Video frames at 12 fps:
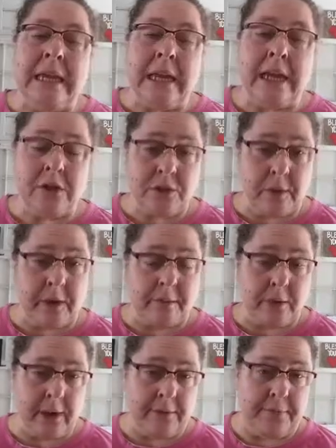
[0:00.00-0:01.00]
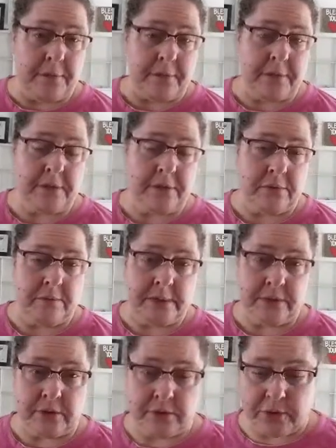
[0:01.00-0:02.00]
Here's what I'm grateful to
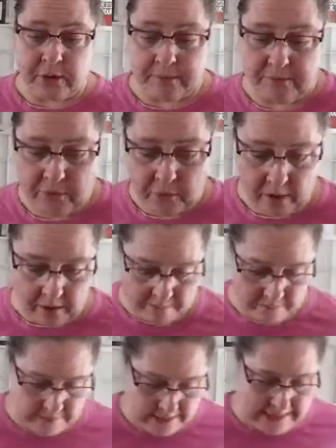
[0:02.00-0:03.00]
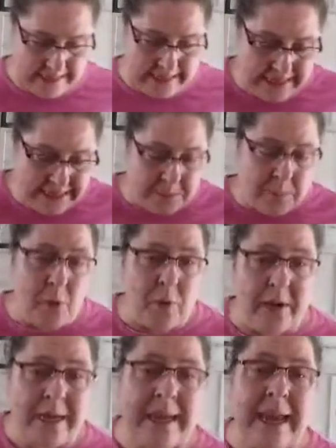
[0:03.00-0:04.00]
Mr. Trump for. He is
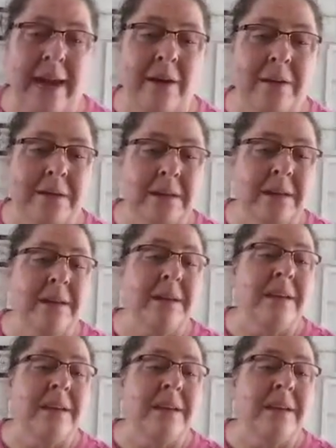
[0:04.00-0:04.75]
pointing out...